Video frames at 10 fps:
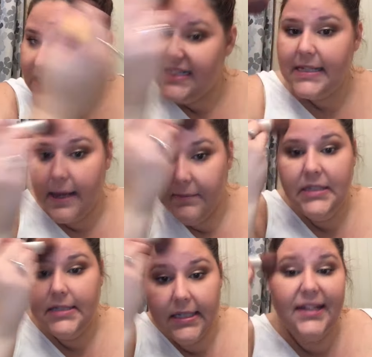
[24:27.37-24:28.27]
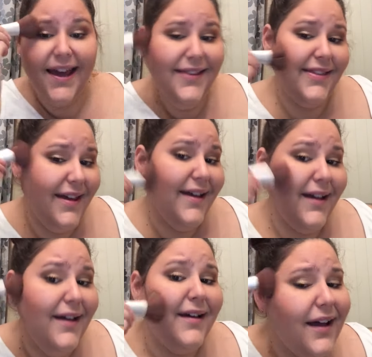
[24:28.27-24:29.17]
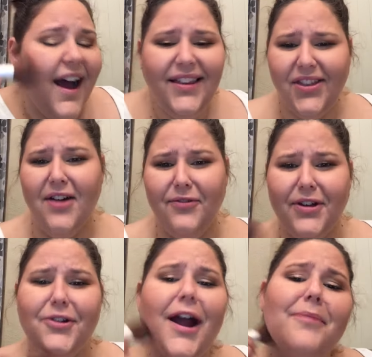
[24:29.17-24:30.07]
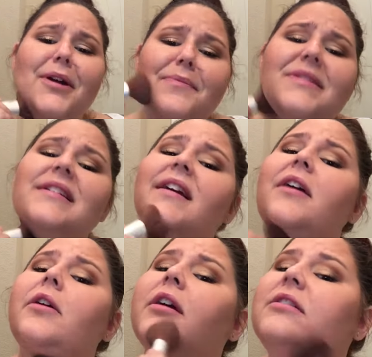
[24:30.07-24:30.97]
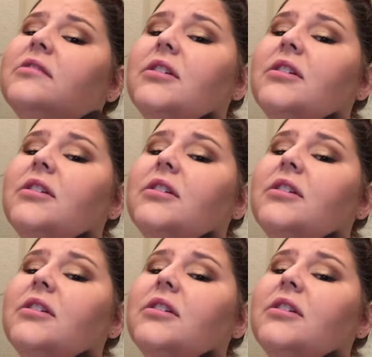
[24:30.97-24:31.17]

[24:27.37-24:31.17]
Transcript: It's coming together. I love when crap comes together.